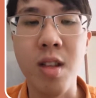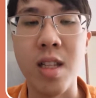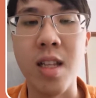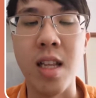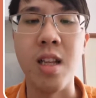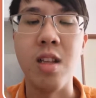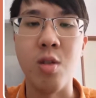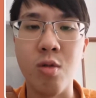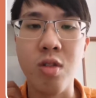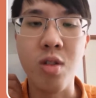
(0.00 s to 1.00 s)
intended
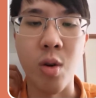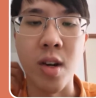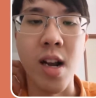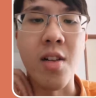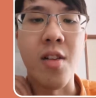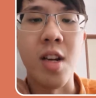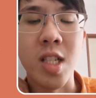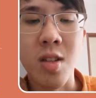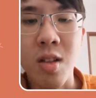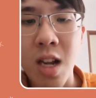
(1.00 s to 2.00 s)
use or
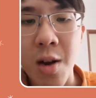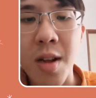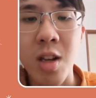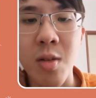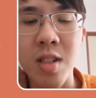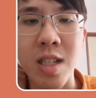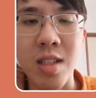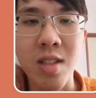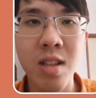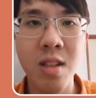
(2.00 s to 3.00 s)

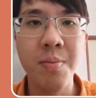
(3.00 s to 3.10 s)
characteristics,